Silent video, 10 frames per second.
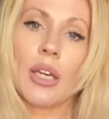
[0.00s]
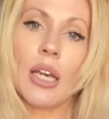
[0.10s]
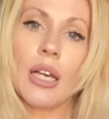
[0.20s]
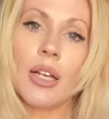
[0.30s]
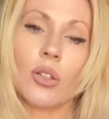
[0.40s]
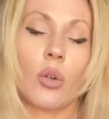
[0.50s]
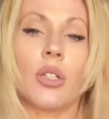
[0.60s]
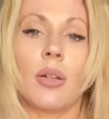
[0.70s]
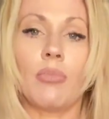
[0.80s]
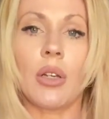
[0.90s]
keys or
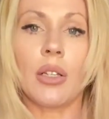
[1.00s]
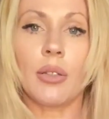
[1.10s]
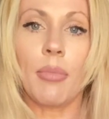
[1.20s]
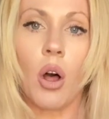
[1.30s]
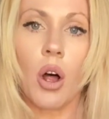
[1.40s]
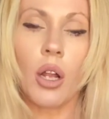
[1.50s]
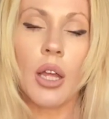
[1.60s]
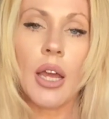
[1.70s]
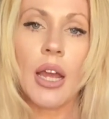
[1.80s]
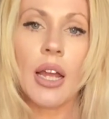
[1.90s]
something small
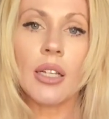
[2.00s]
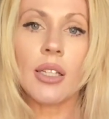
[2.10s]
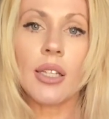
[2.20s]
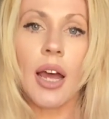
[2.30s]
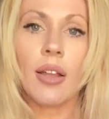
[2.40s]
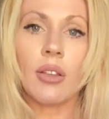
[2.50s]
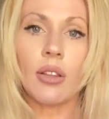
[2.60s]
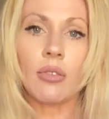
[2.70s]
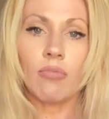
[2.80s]
inside the